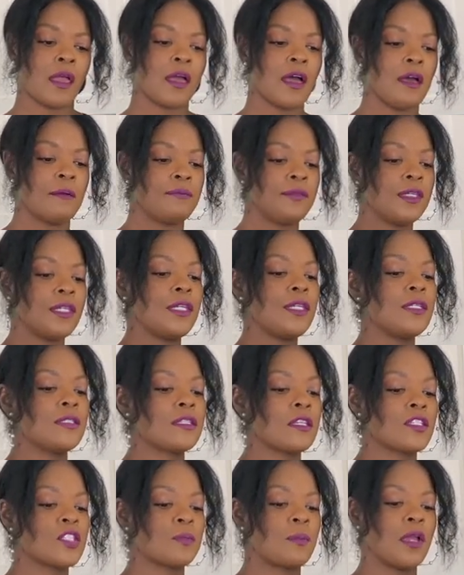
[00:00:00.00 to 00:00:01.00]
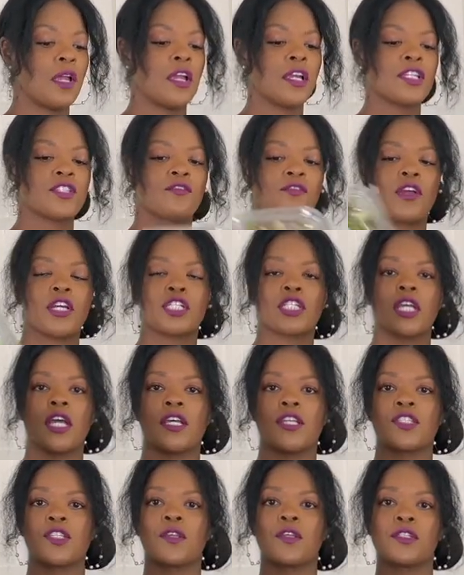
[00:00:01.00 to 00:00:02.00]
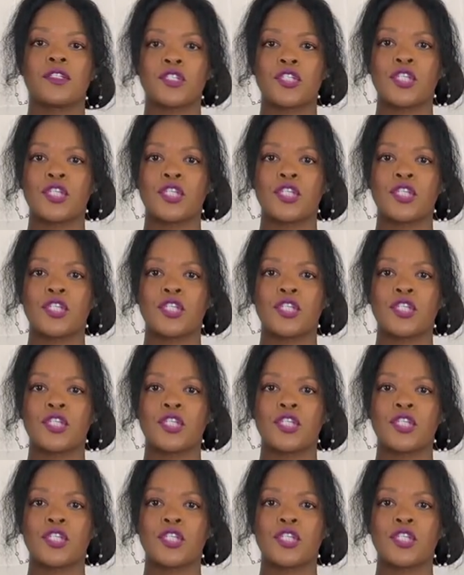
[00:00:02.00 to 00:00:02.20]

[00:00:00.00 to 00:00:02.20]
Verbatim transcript: Uh, these asparagus fresh cuts,